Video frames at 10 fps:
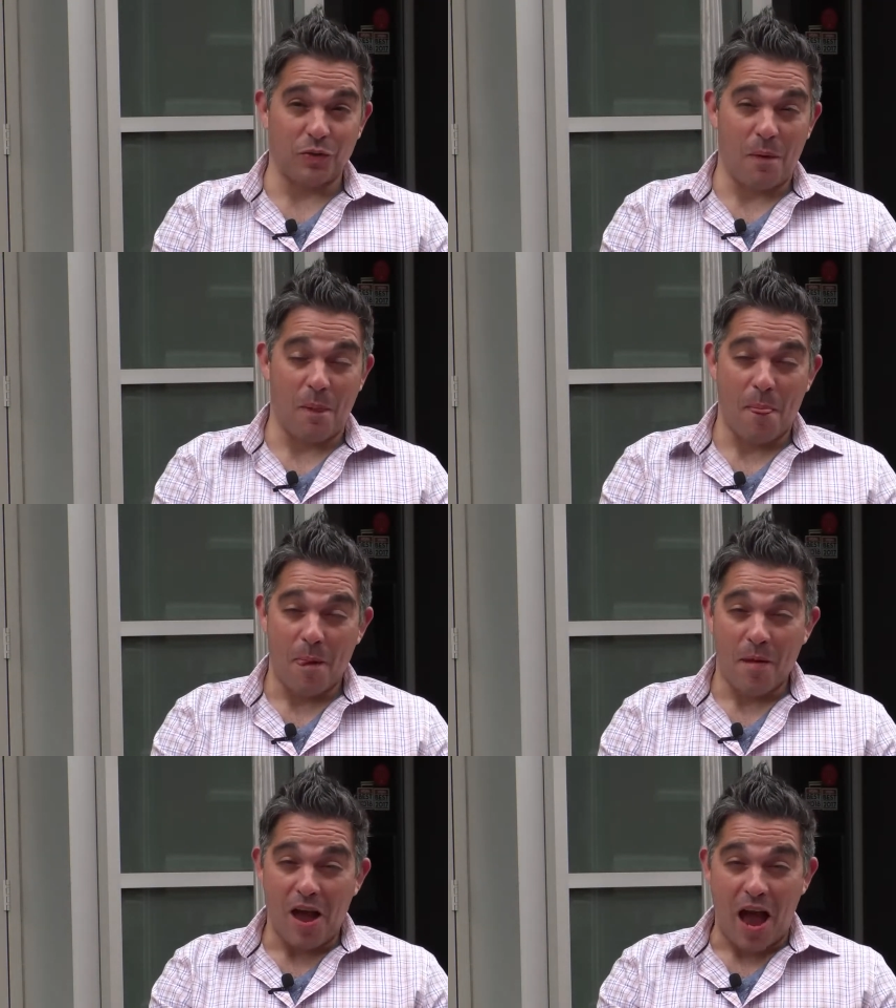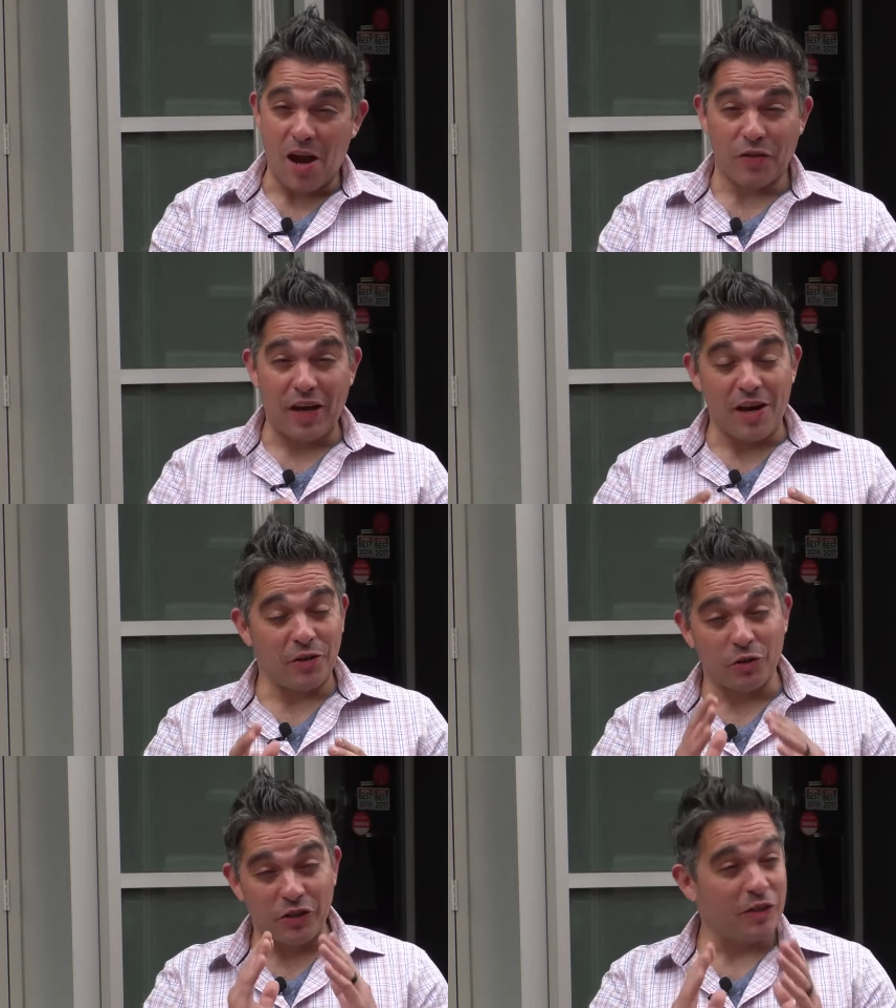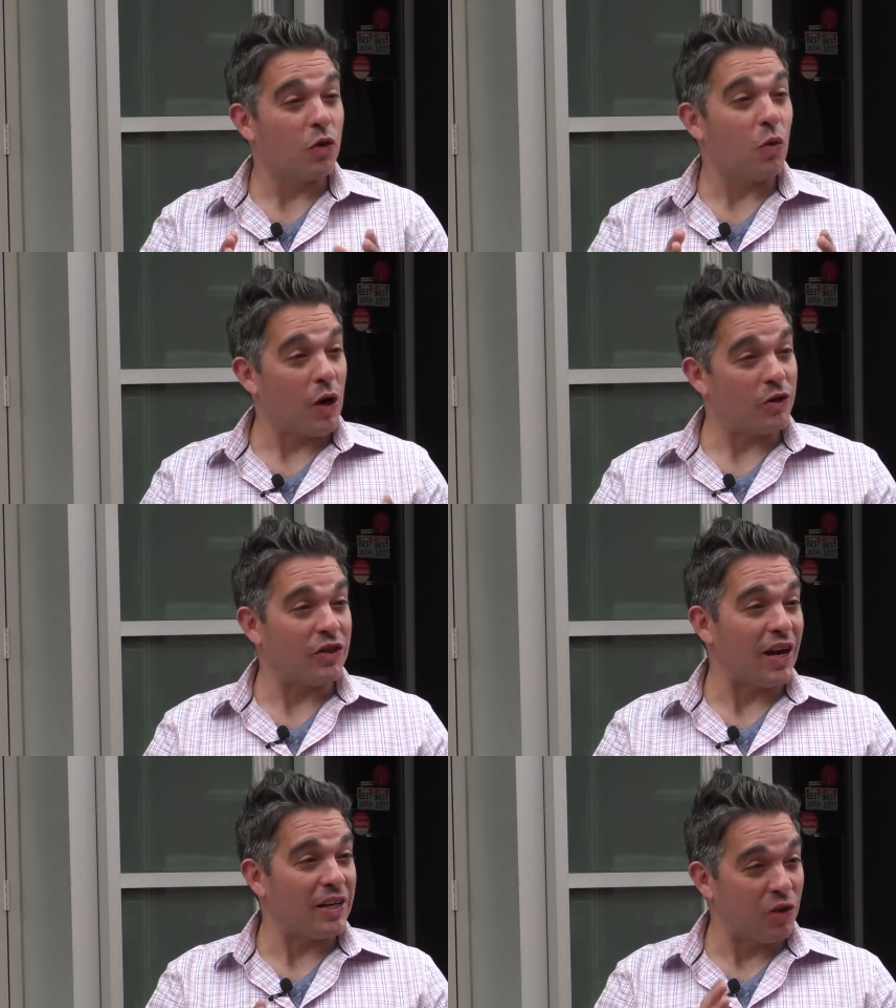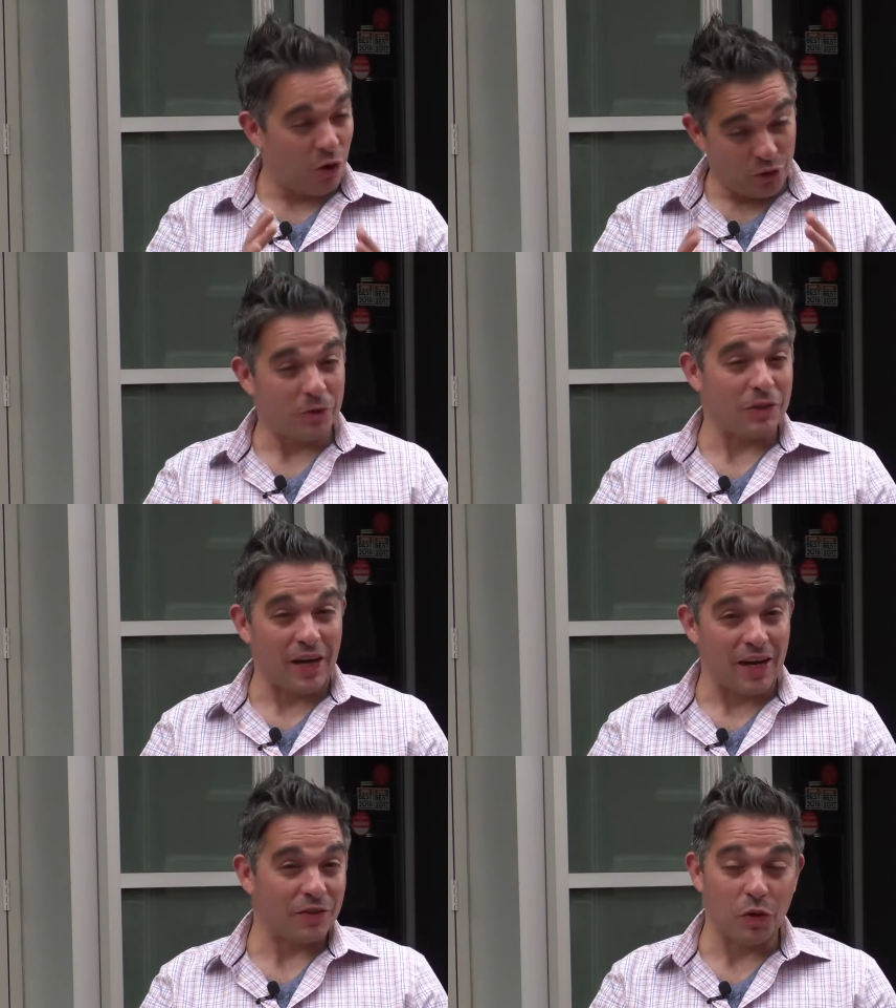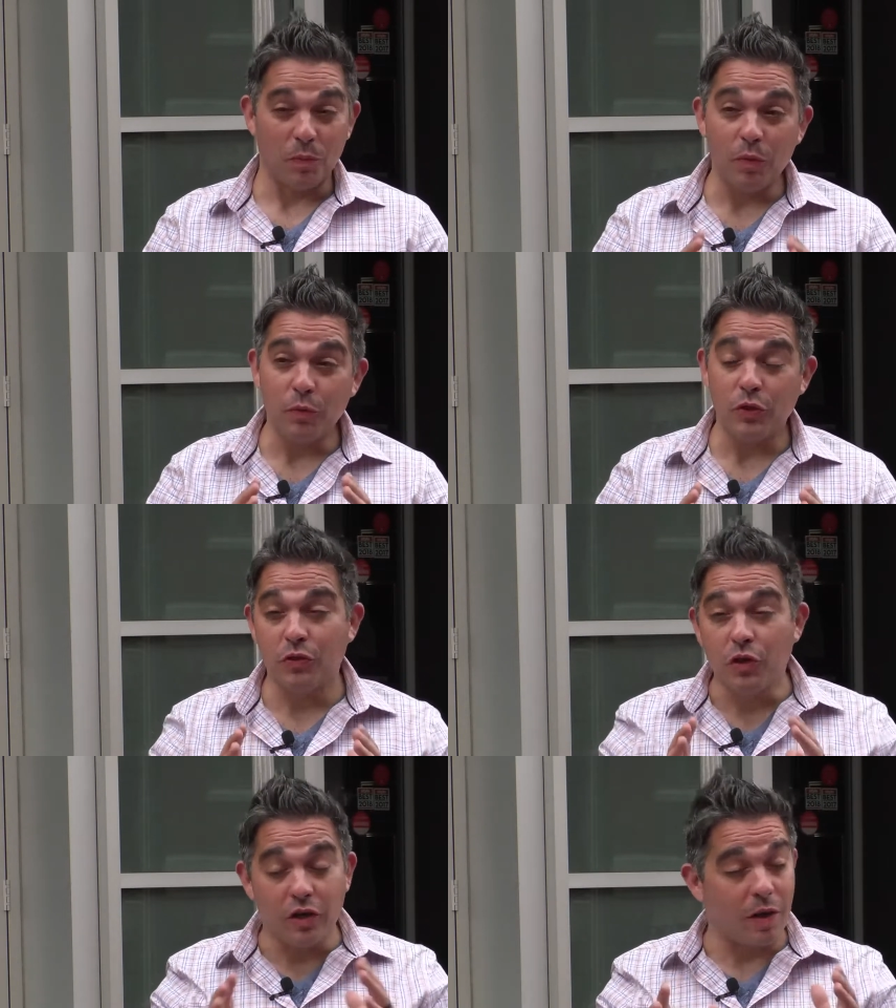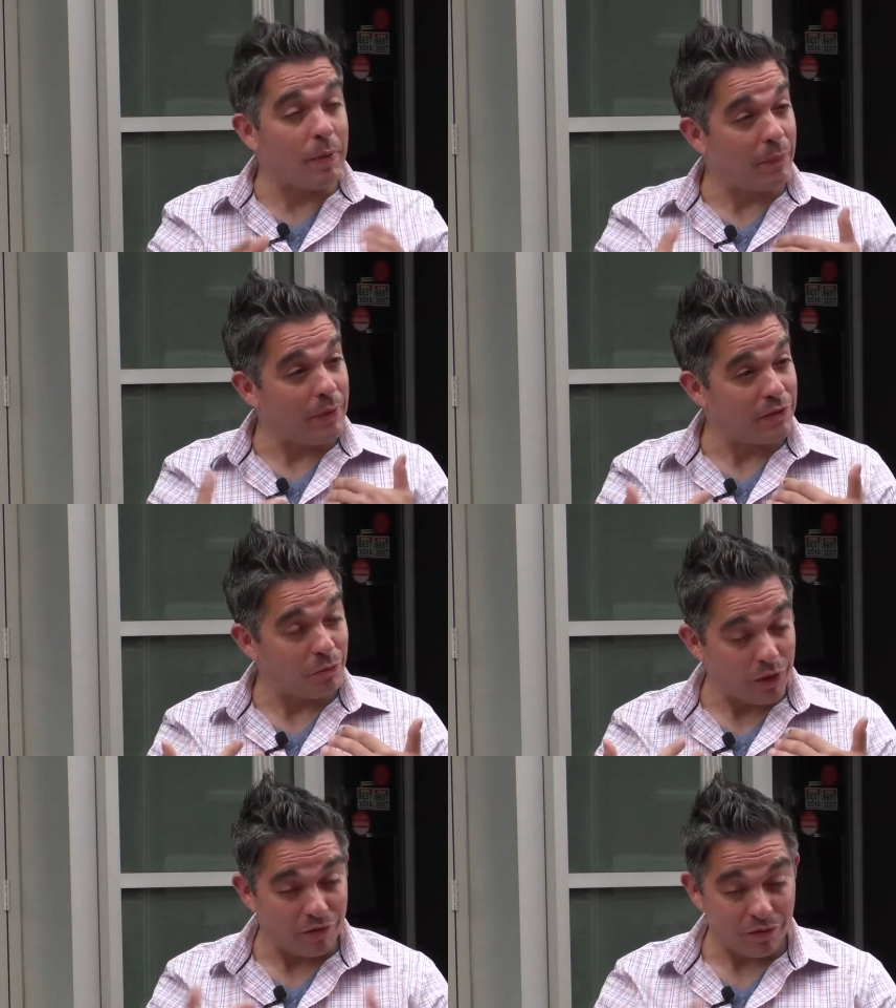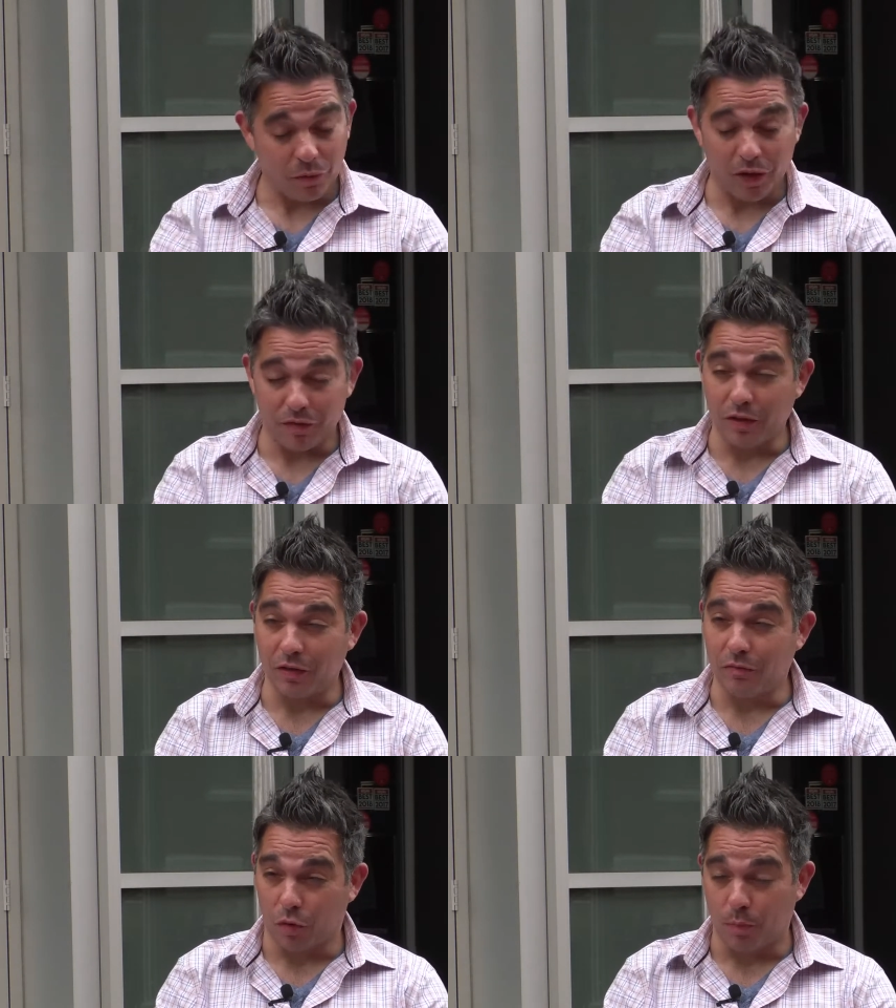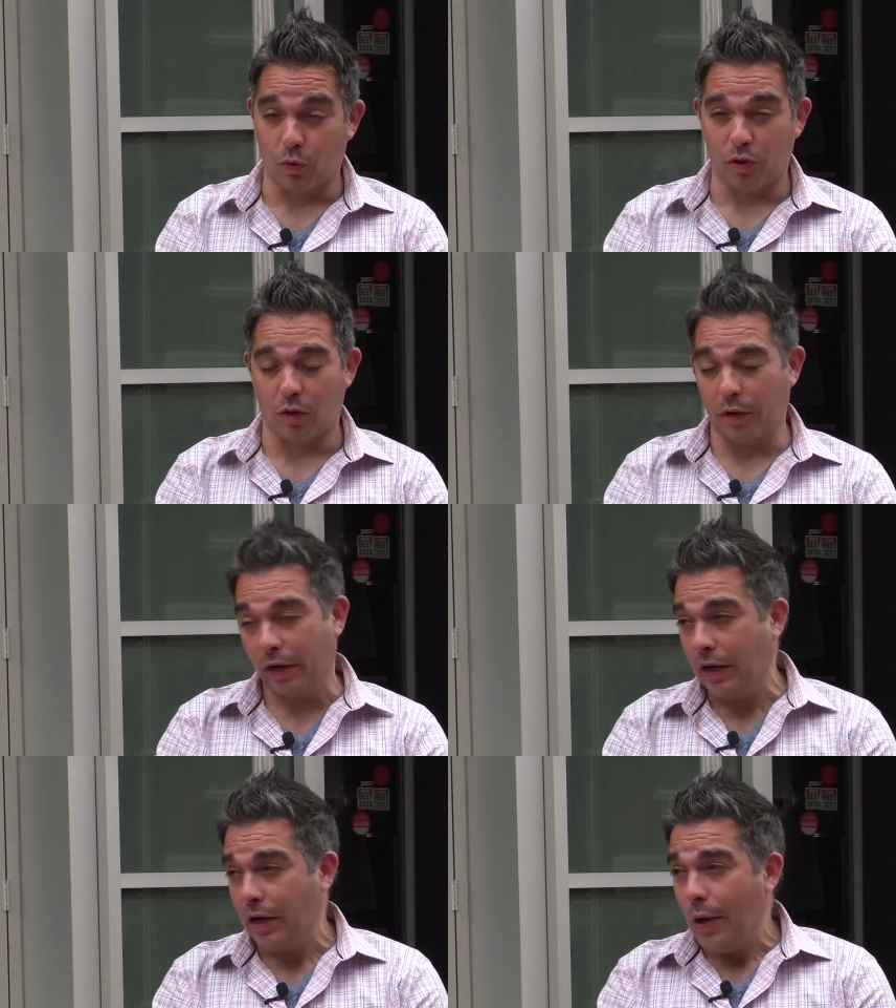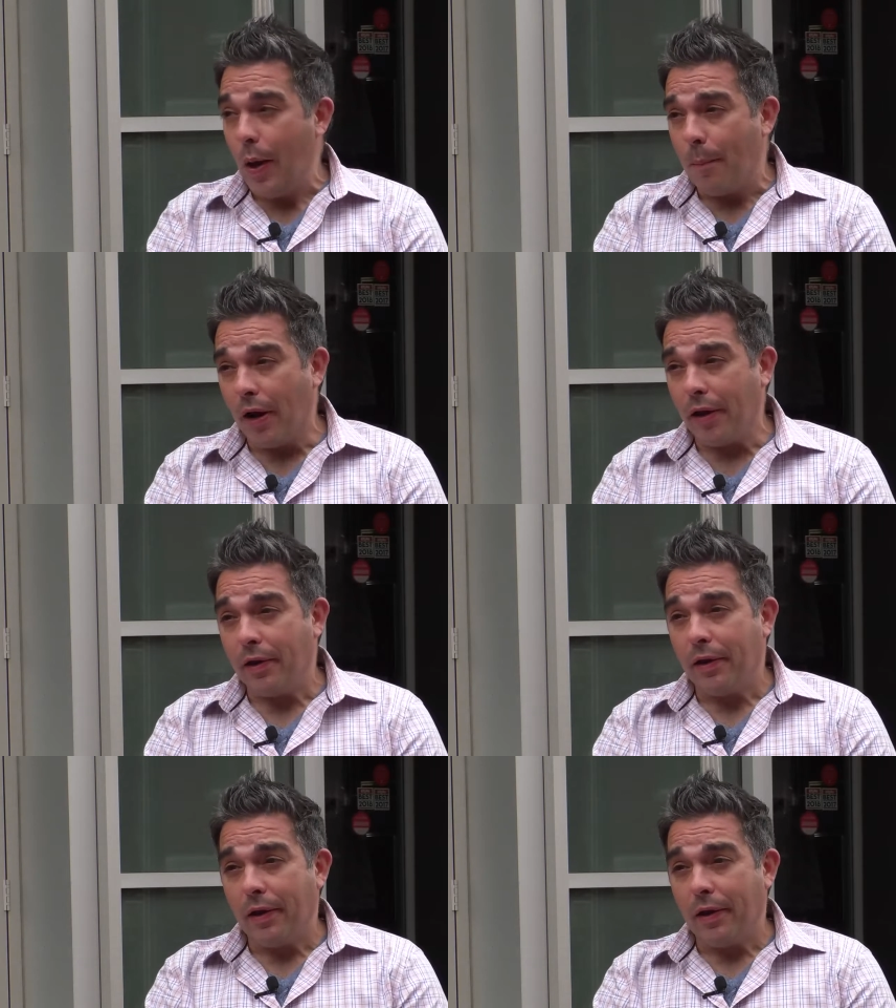I don't think I asked you a single question that I told you I was going to ask you, which is good. I mean, that means we have a good rapport going. But